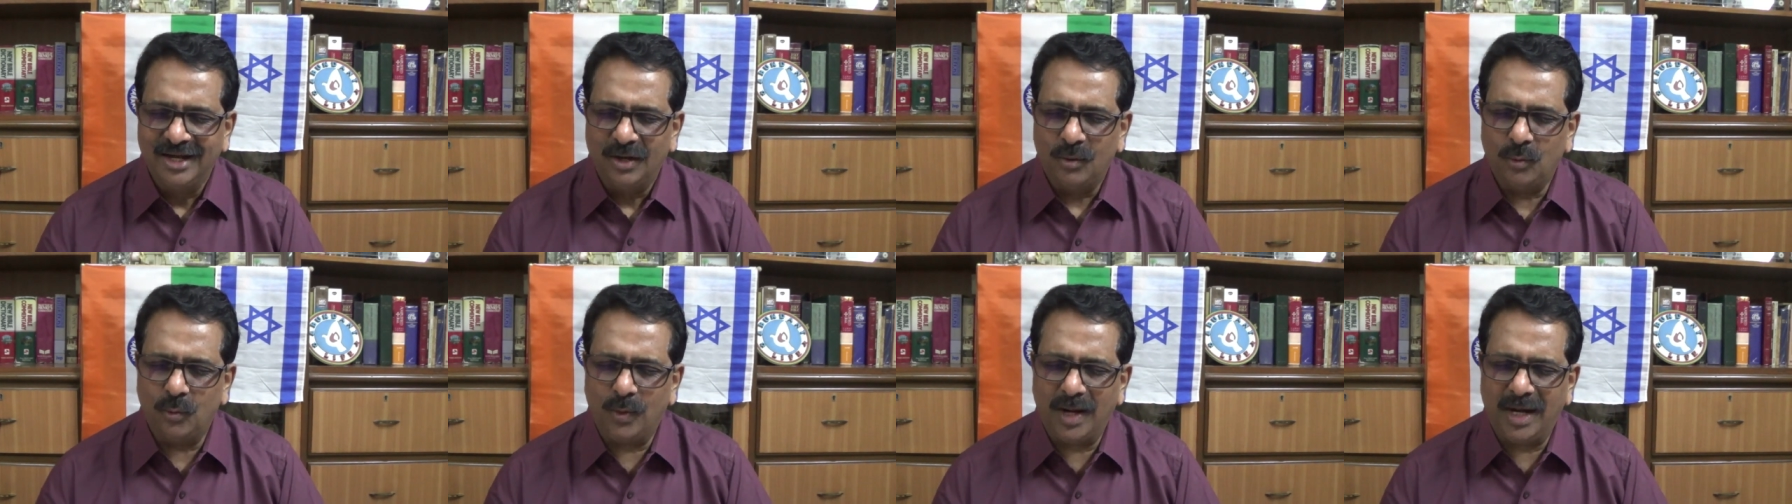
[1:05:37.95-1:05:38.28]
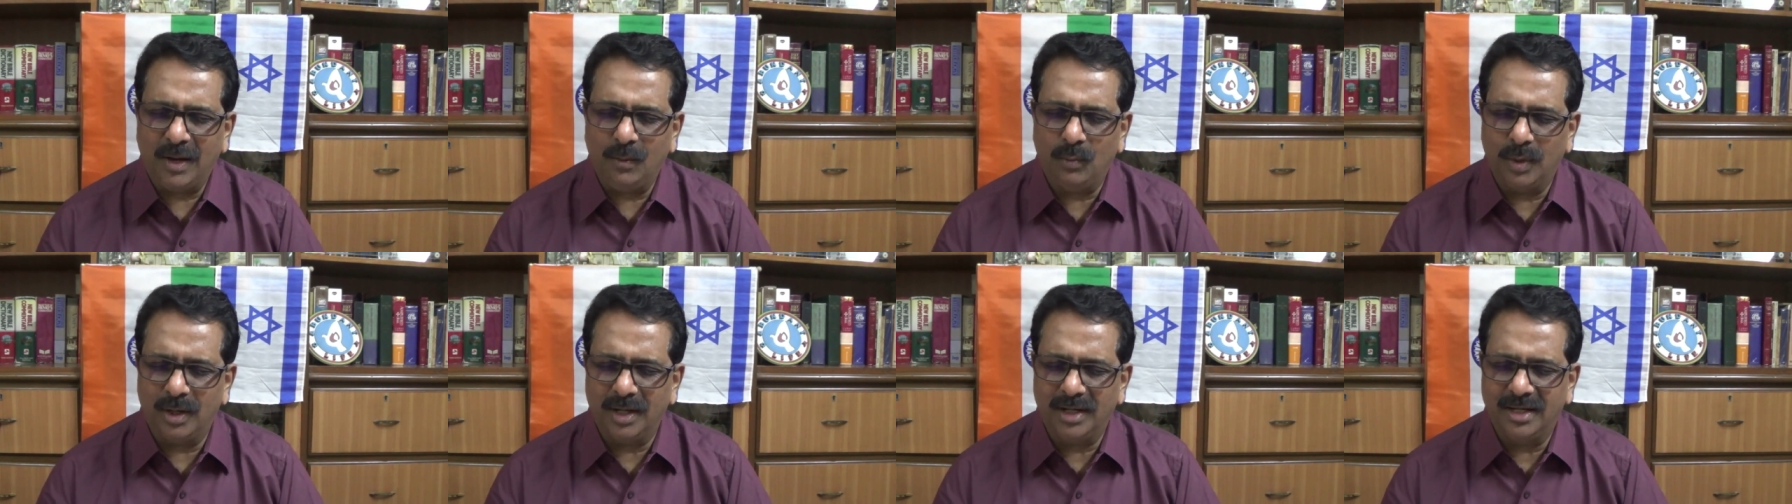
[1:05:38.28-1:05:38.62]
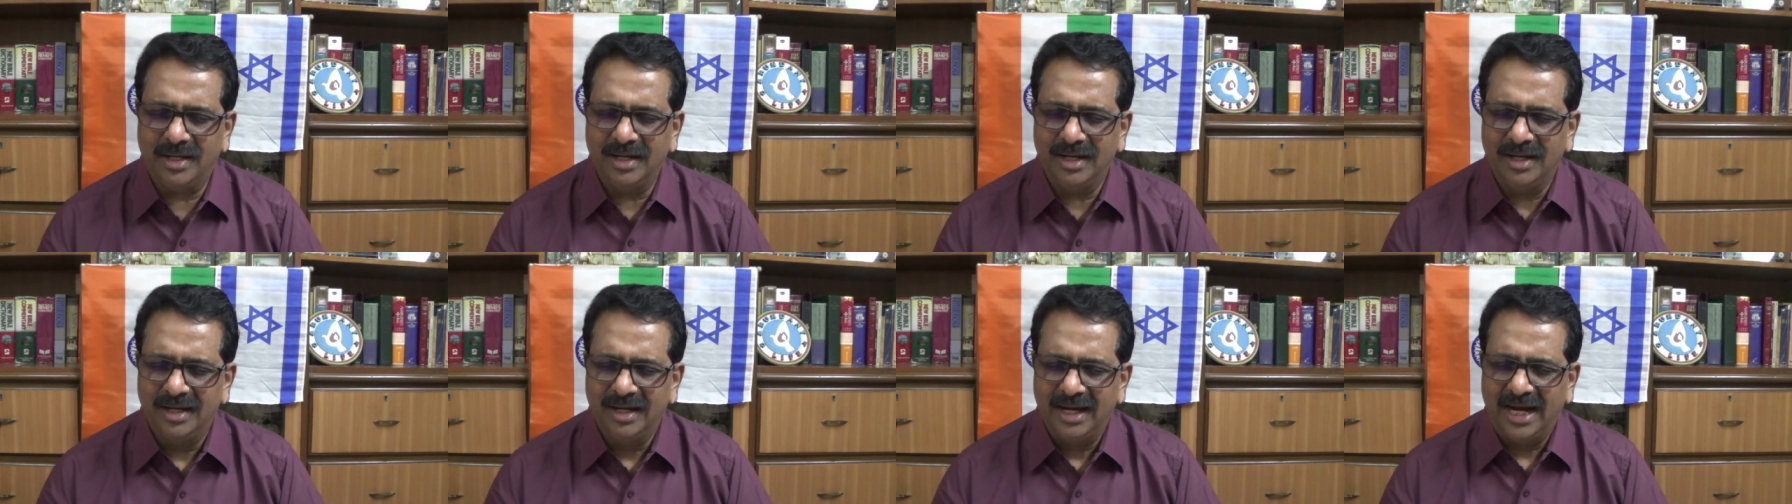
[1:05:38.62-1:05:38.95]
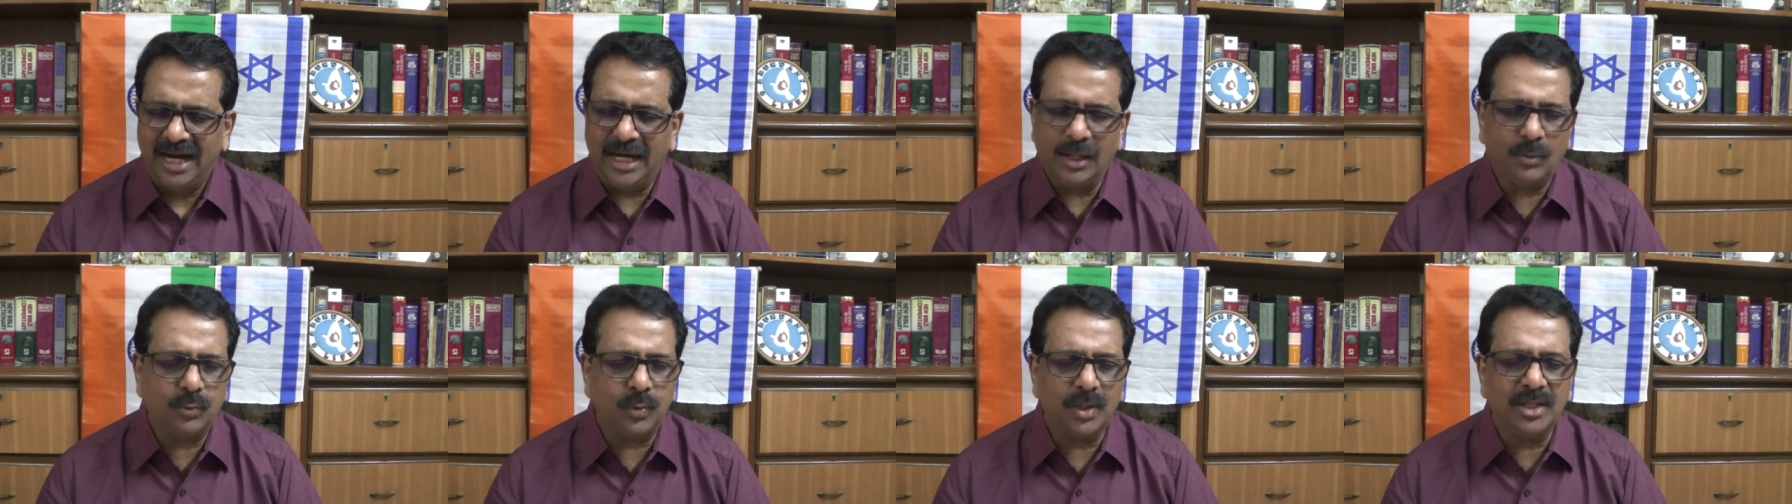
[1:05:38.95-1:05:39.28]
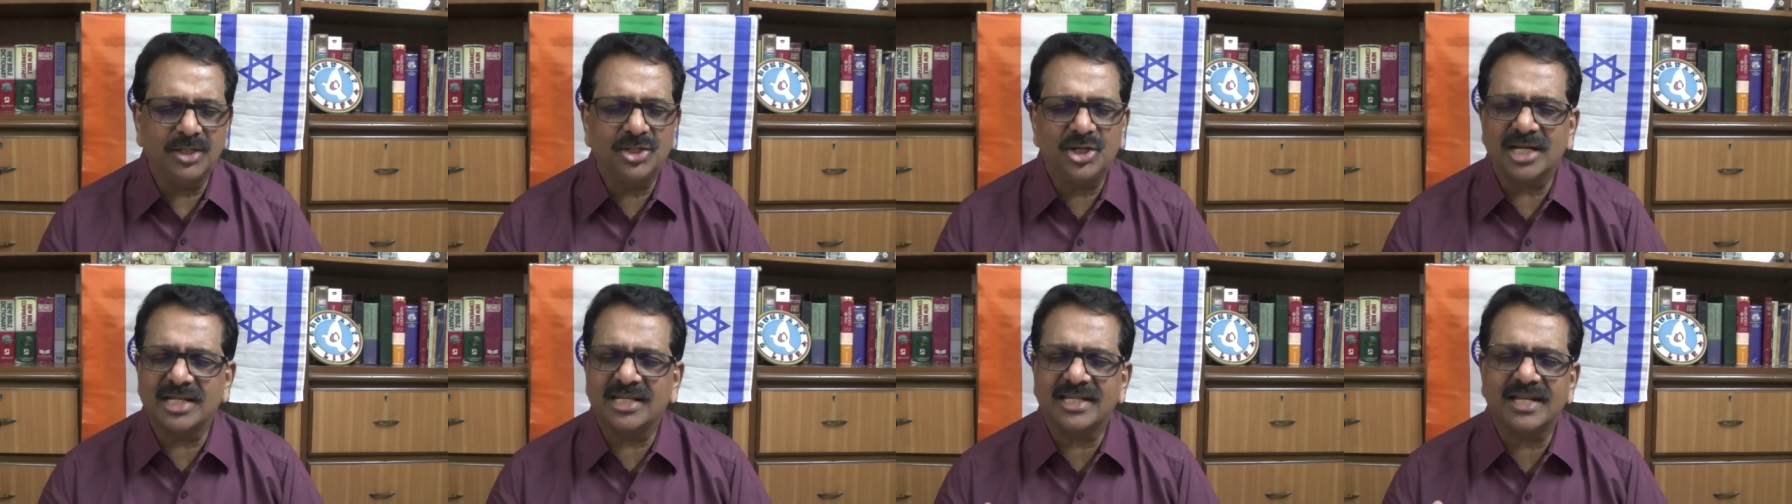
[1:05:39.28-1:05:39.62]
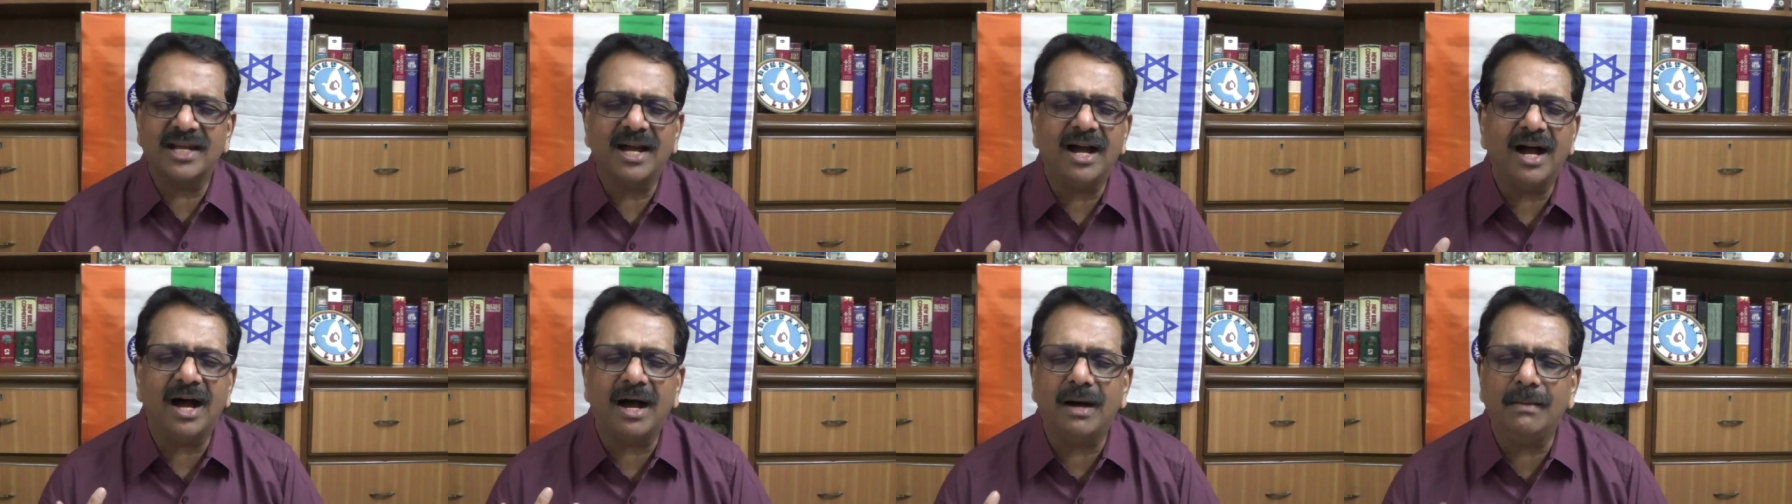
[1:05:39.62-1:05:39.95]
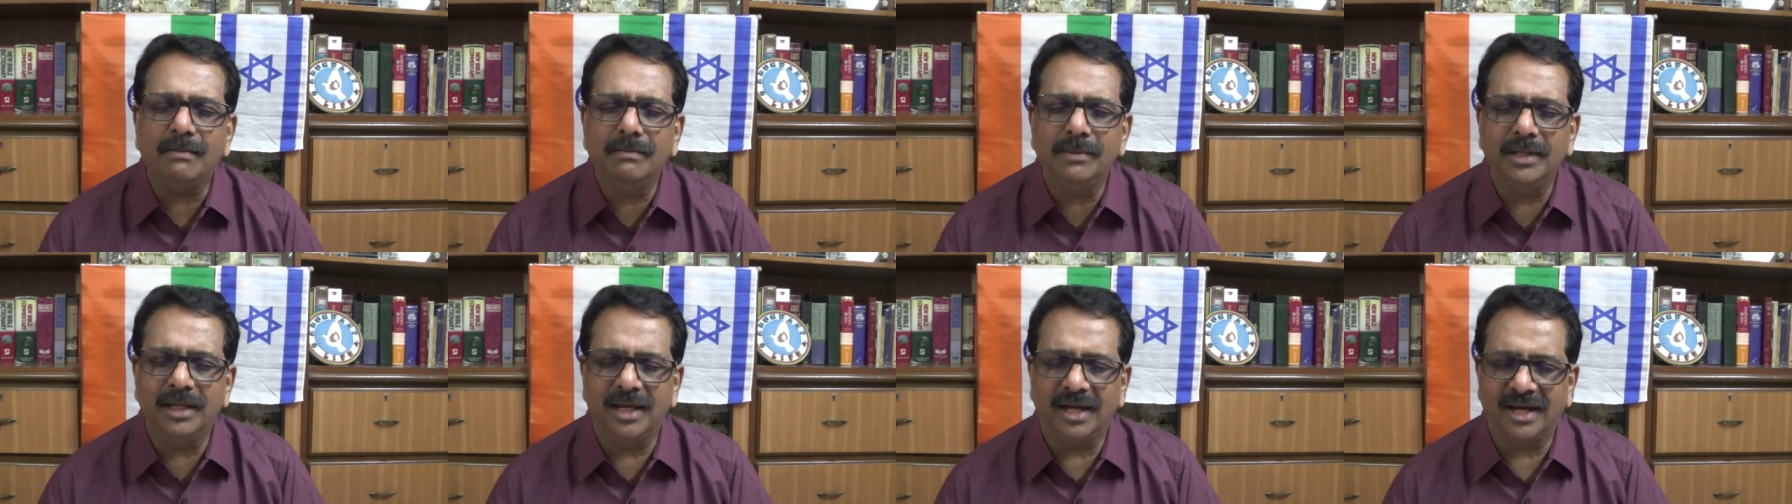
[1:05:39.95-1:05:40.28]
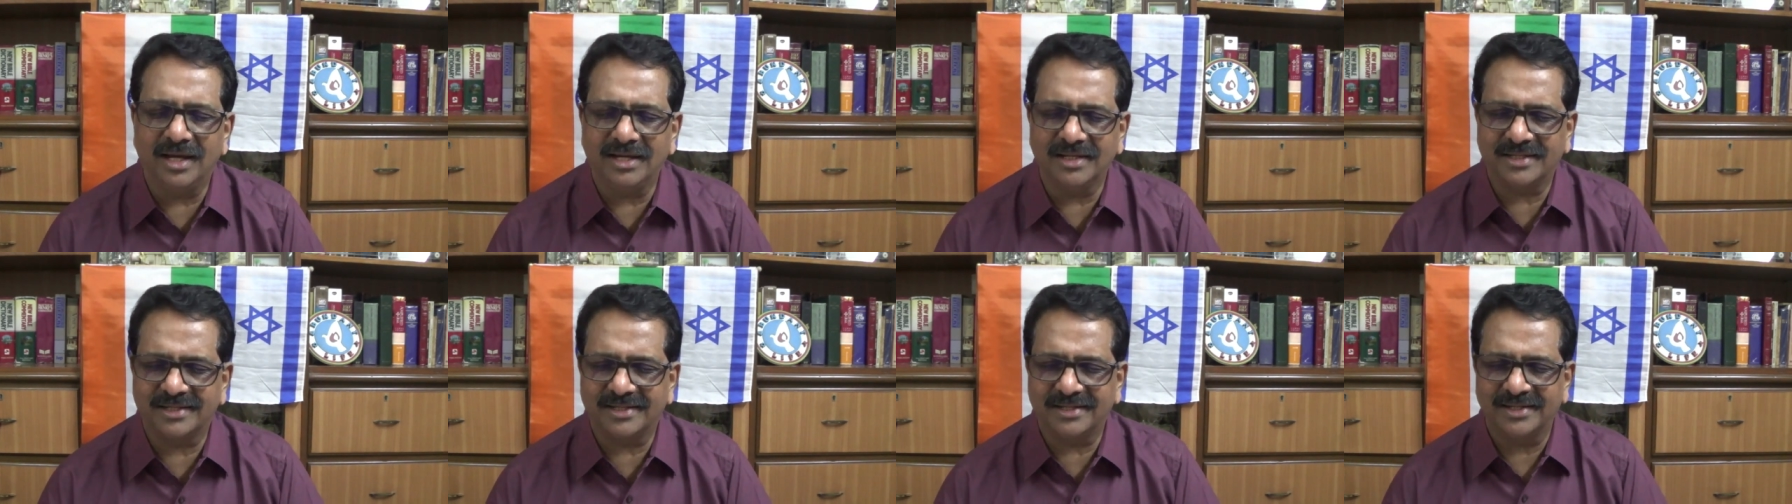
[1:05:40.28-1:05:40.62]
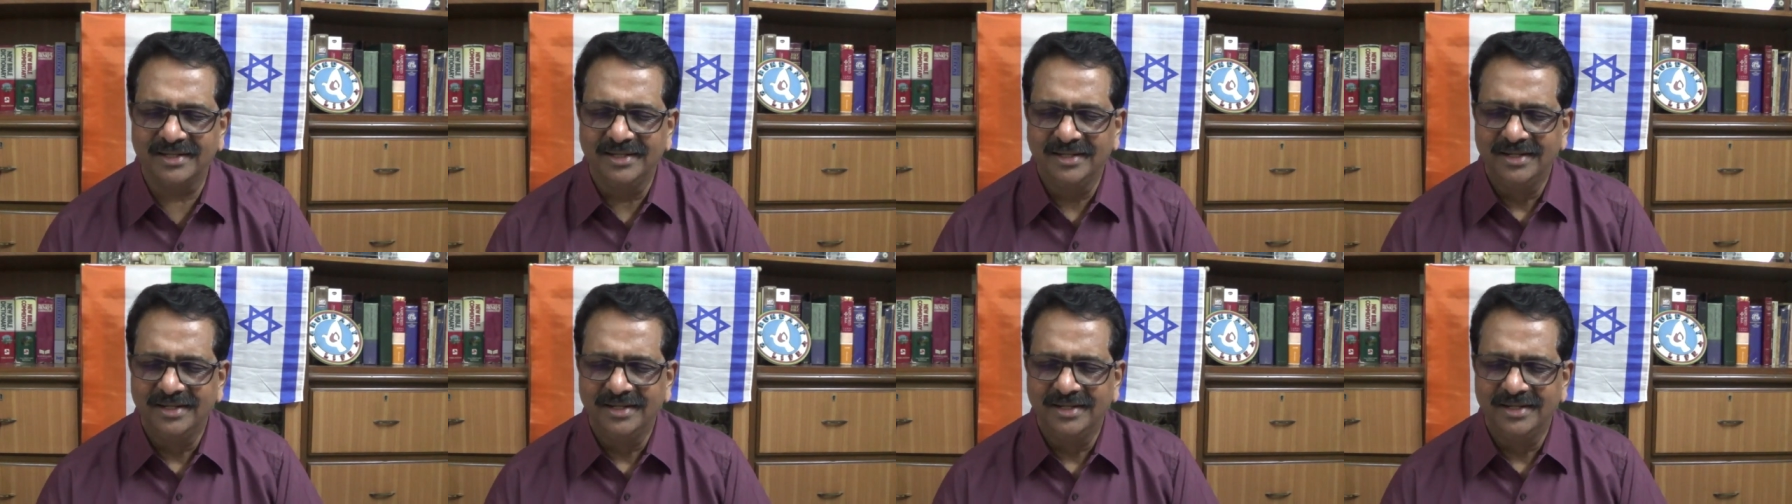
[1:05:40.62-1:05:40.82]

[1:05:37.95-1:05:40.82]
we would it would just humble us